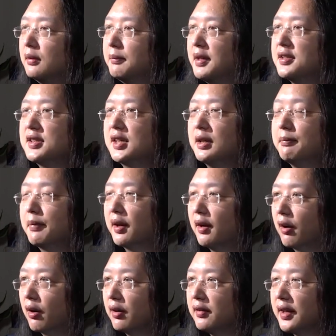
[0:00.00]
maintained by
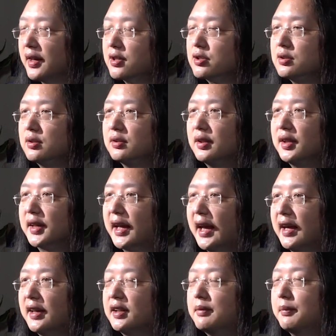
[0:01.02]
our National
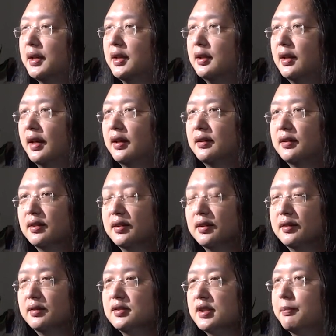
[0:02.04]
Academy and
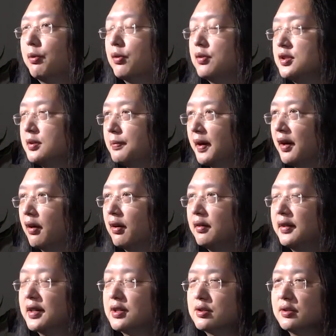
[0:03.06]
uh, supported by our
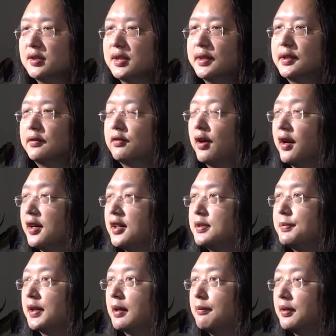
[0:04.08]
National Center for
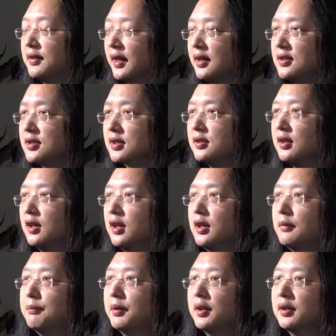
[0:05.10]
High-Speed Computation,
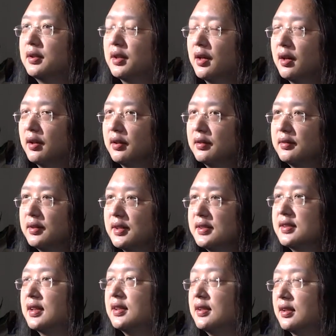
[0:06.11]
but uh,
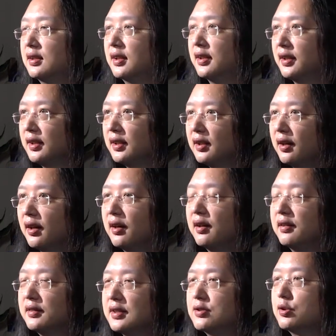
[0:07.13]
decidedly
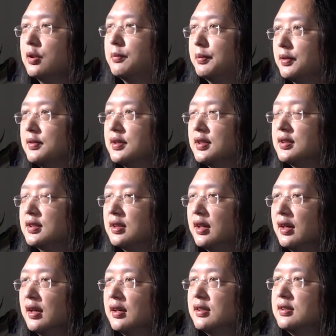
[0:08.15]
uh, distributed
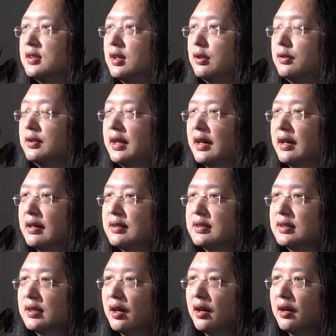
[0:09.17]
so
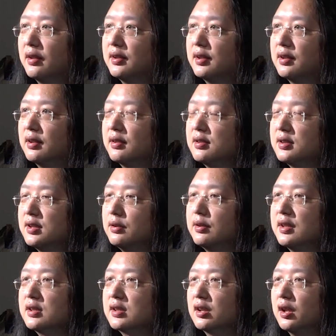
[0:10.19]
that uh, the
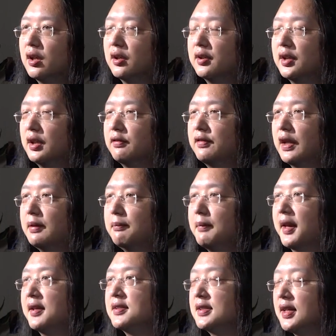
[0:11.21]
students learn if they
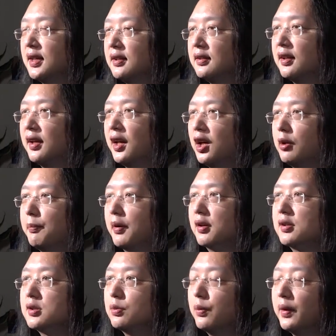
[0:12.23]
maintain the
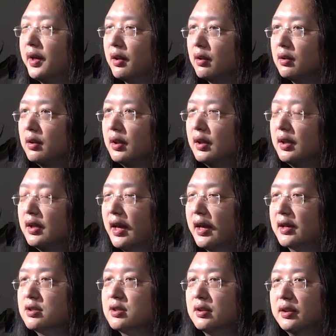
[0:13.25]
airbox well,
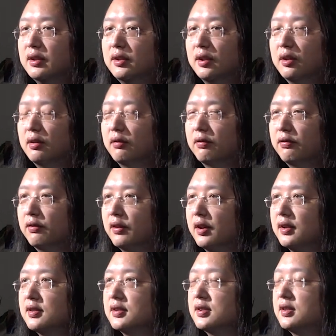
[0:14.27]
actually their
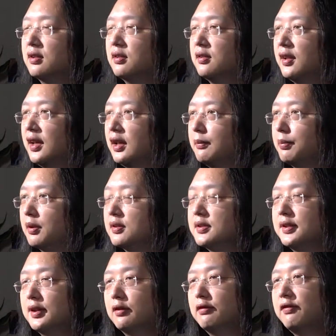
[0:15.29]
friends, their neighbors,
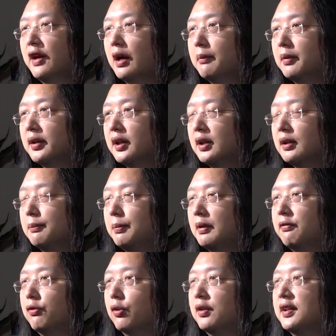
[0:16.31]
their family,
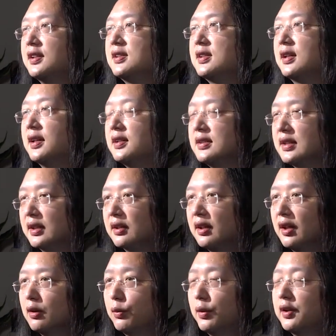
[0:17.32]
before deciding
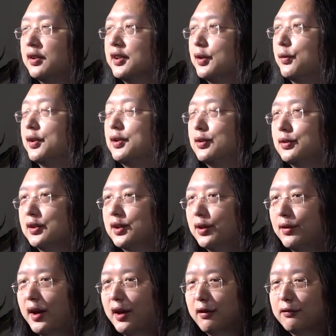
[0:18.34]
whether they want to
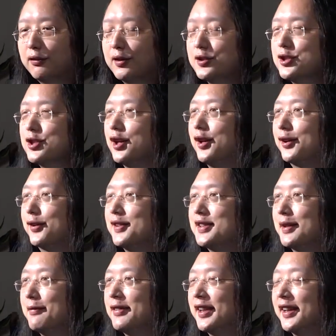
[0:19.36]
go out for a jog or
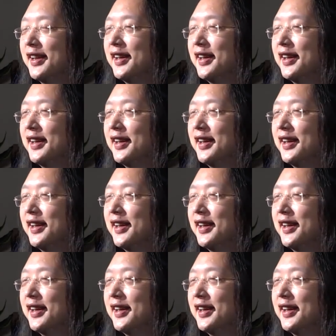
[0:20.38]
something,